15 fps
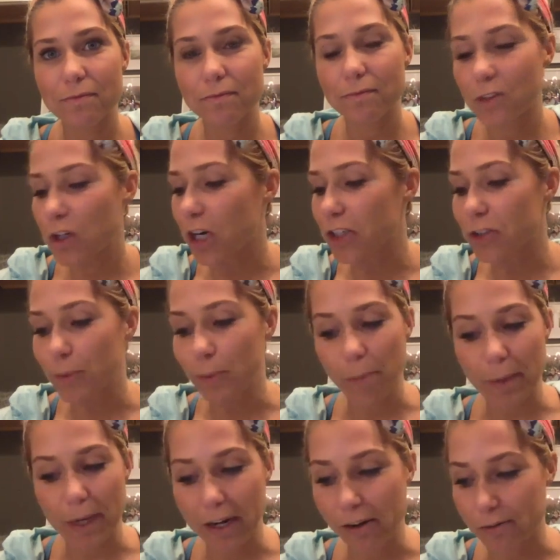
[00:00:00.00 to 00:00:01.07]
You're not dreaming
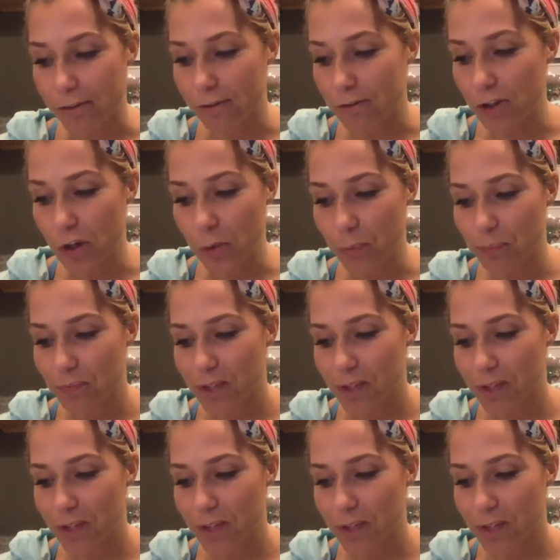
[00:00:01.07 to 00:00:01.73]
big enough if you do.